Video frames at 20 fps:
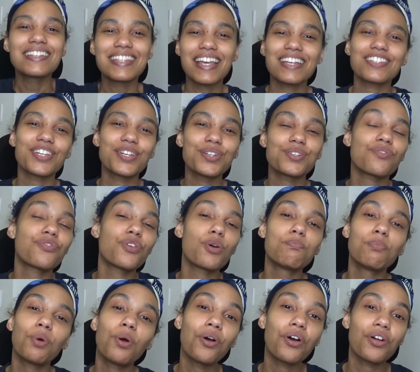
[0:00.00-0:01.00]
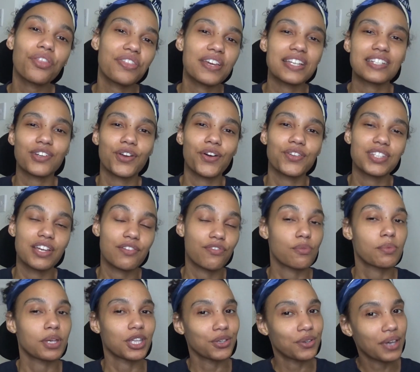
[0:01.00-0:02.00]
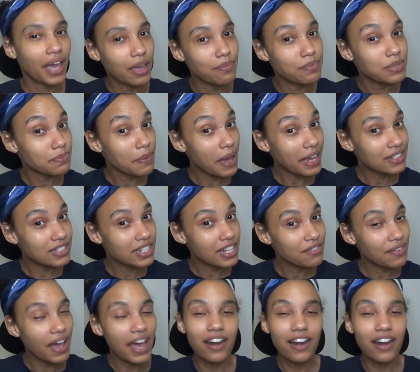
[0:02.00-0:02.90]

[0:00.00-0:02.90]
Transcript: Stay tuned for more theatre content from a UK perspective,